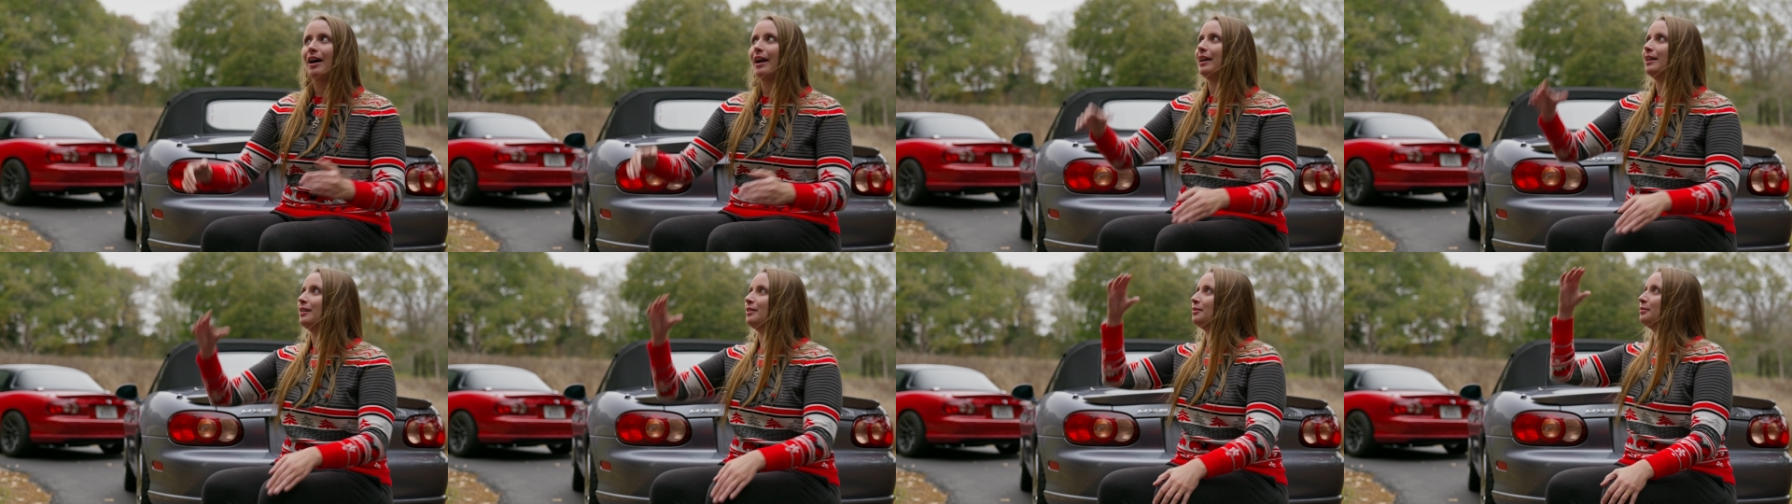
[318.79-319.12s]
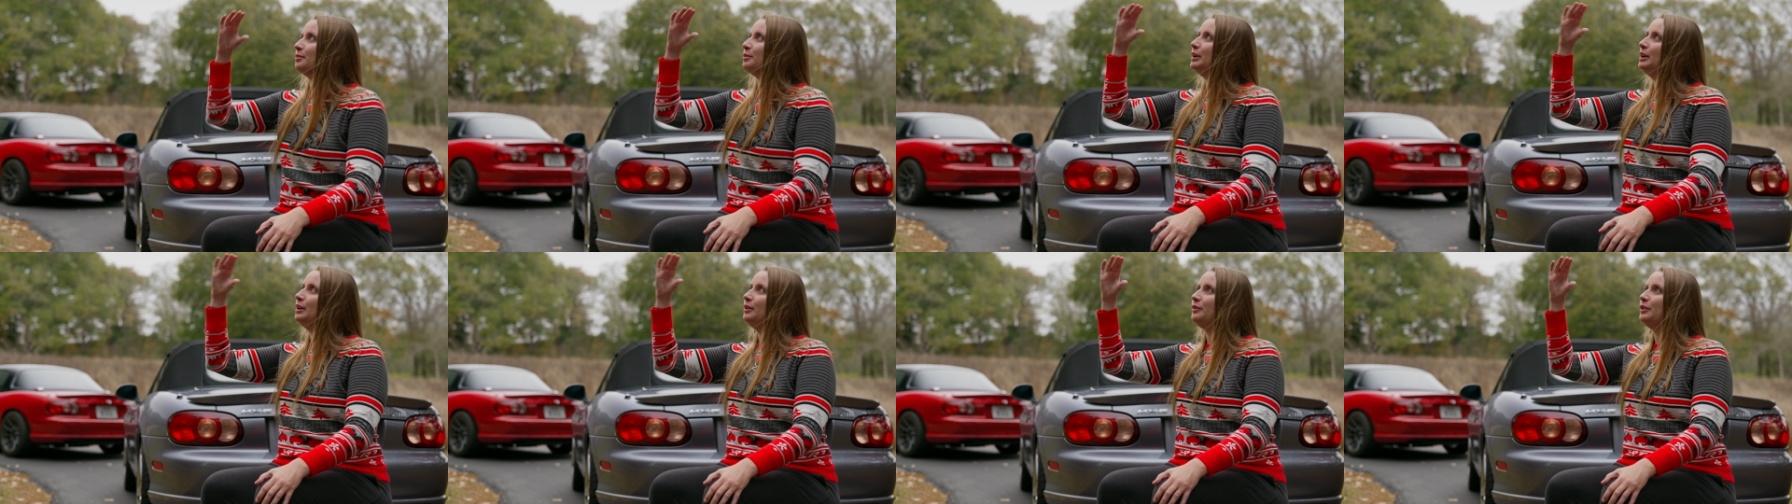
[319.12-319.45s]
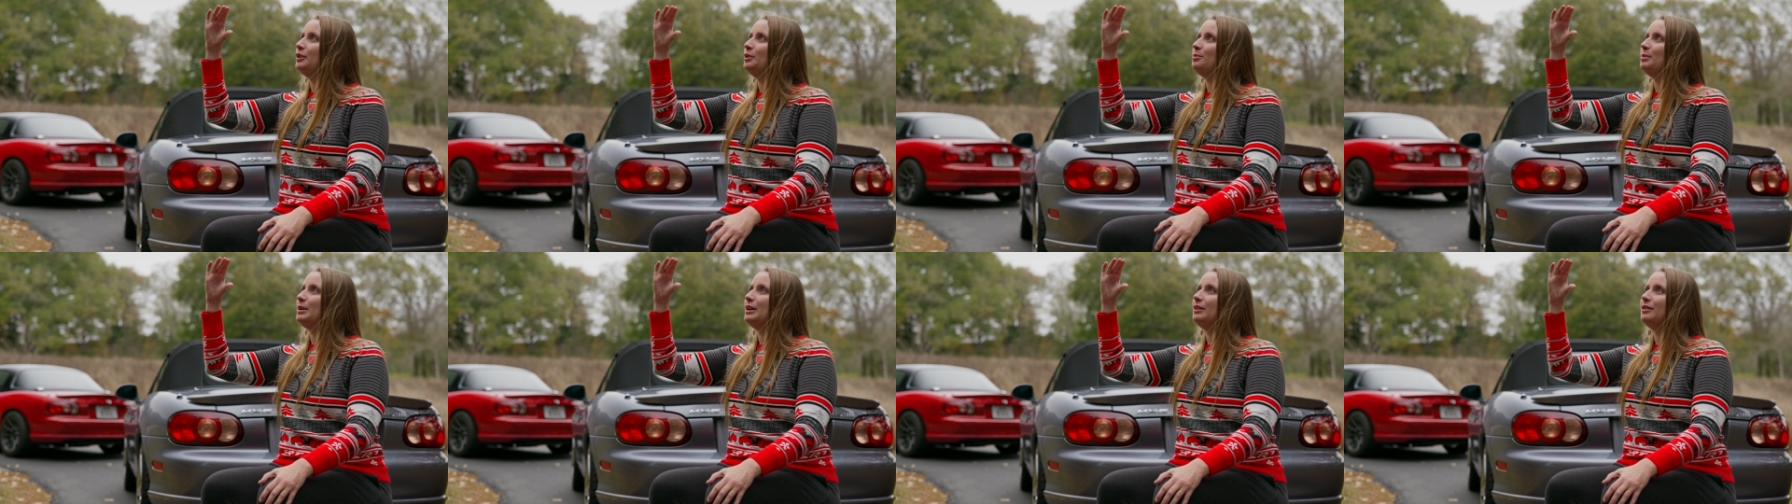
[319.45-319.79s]
light, rear
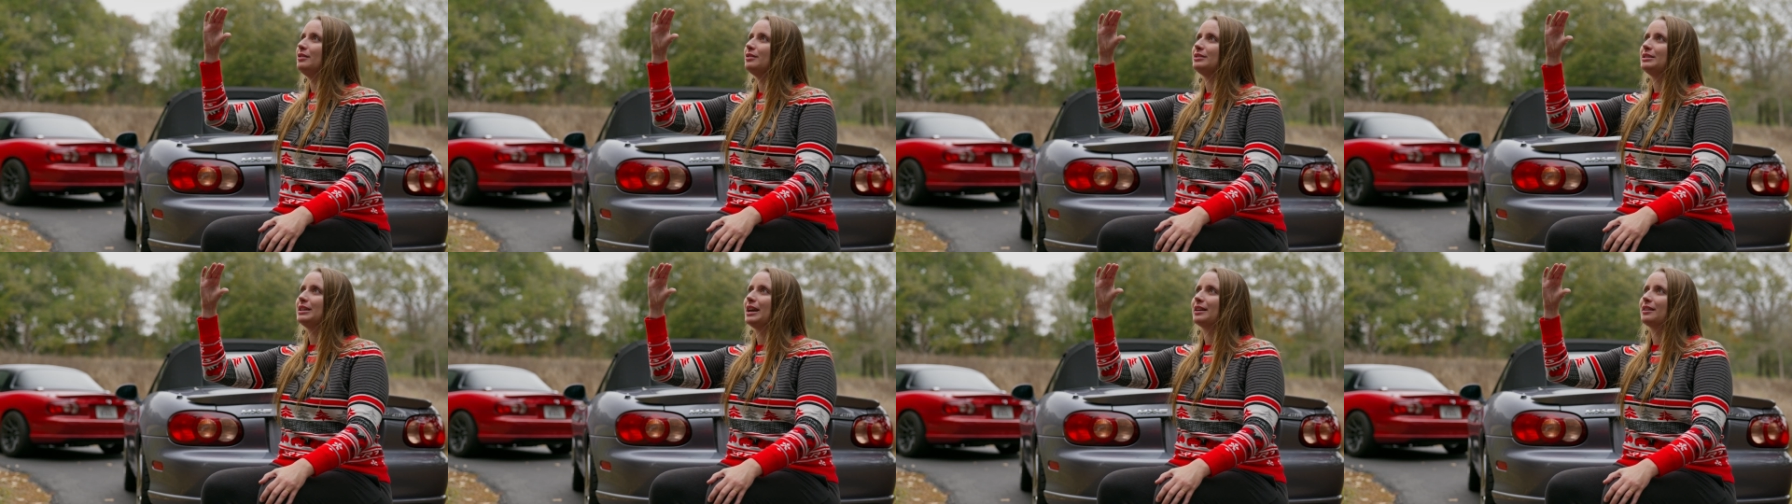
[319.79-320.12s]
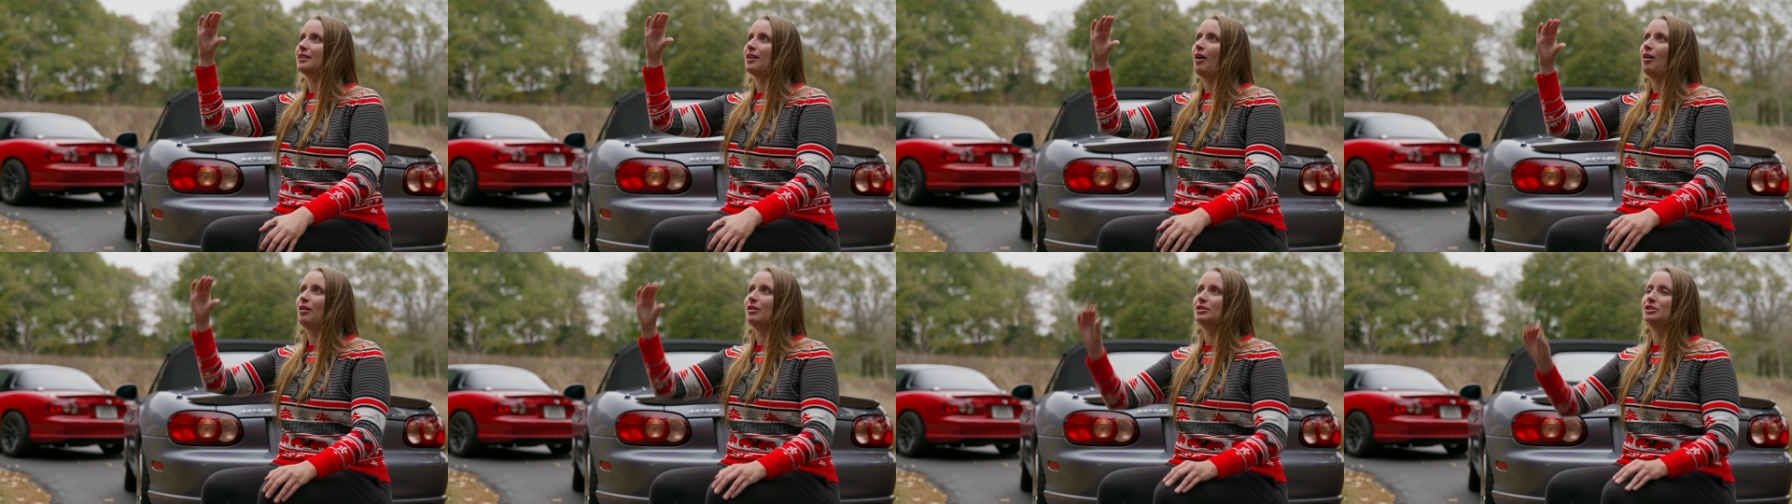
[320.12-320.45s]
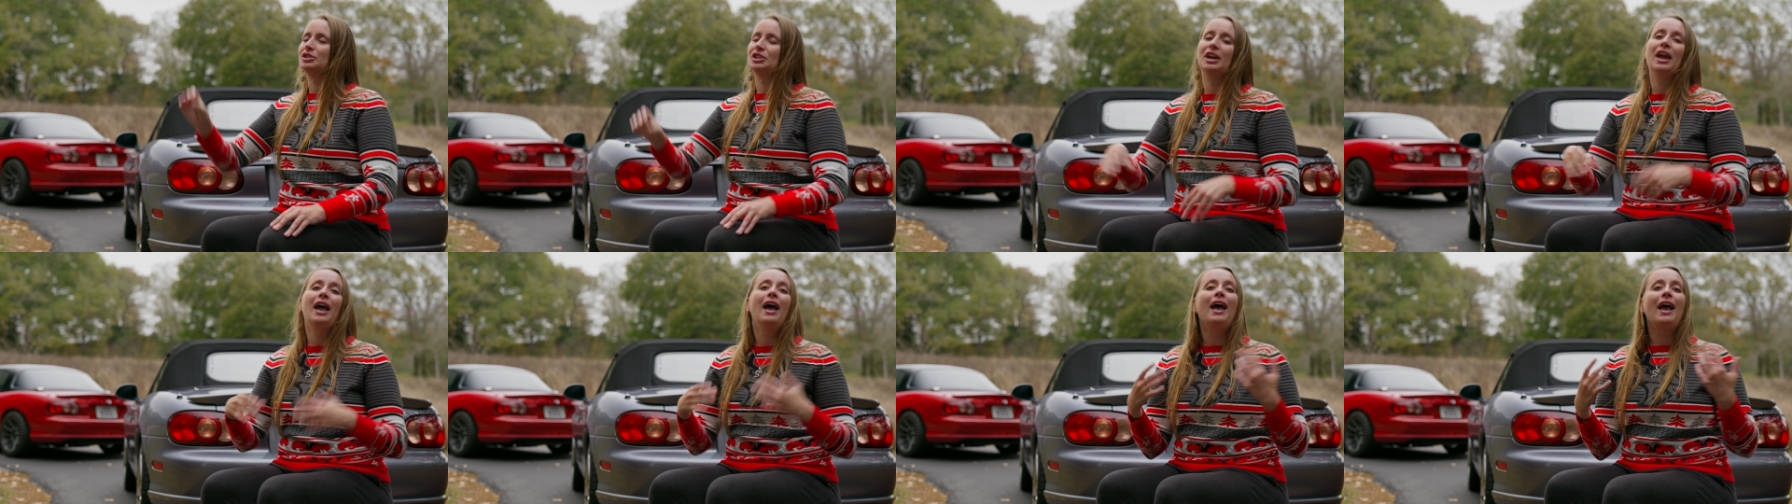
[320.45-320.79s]
view mirror
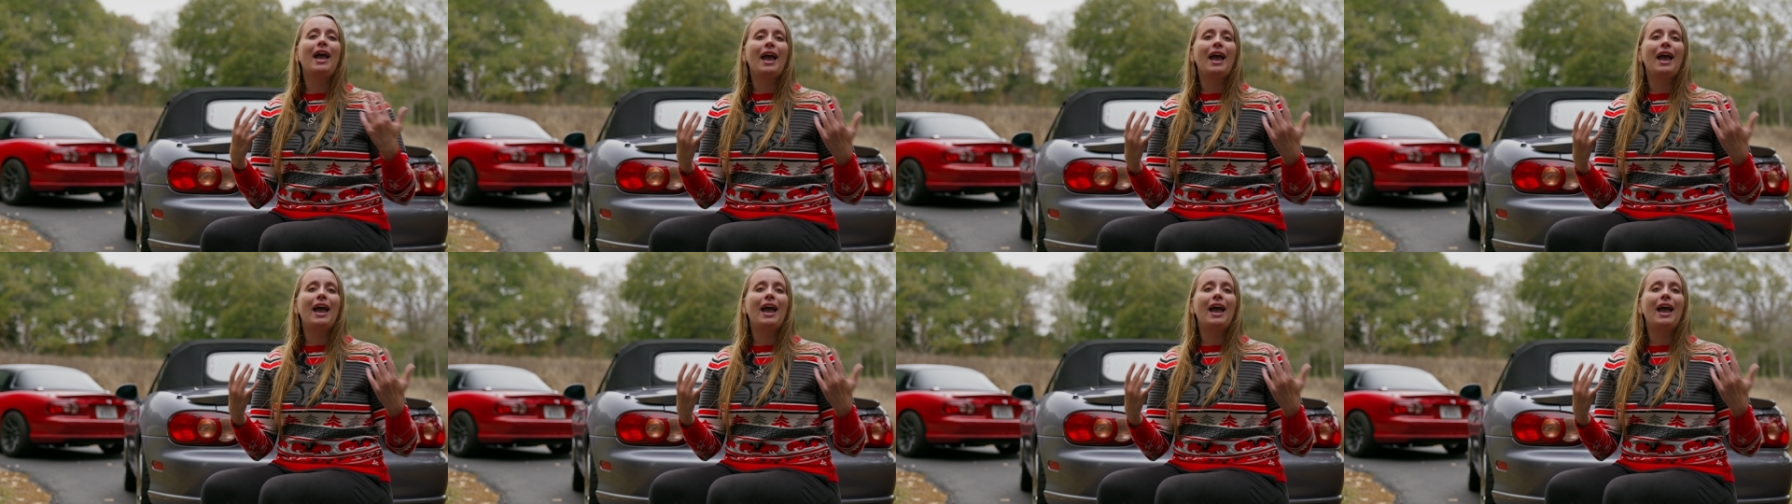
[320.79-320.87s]
technology,